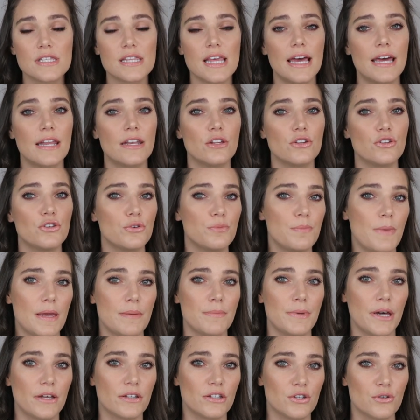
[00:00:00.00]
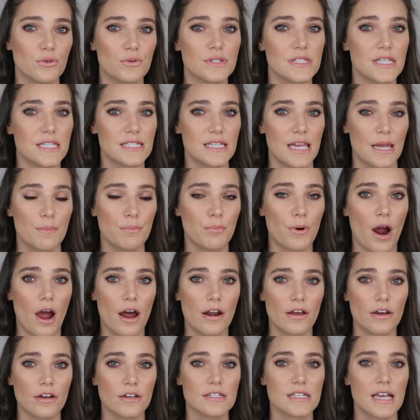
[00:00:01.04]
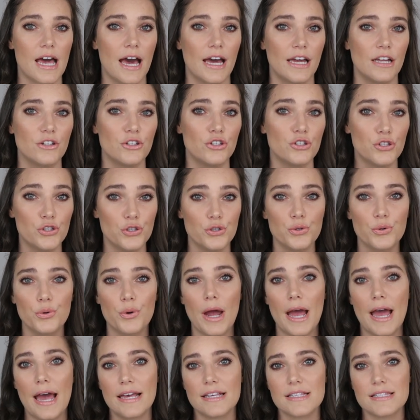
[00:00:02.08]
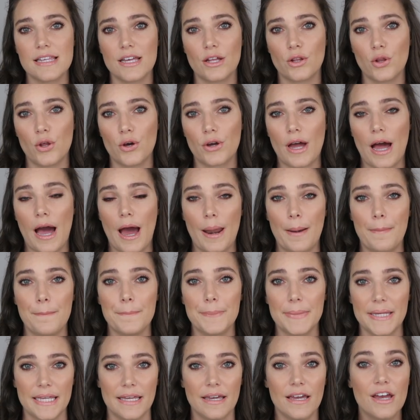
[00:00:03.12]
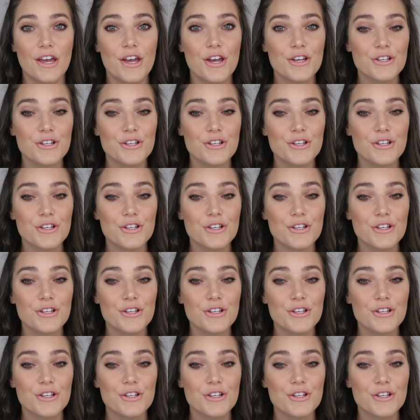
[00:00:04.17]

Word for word: then you may be able to use the same products on you as they look on me.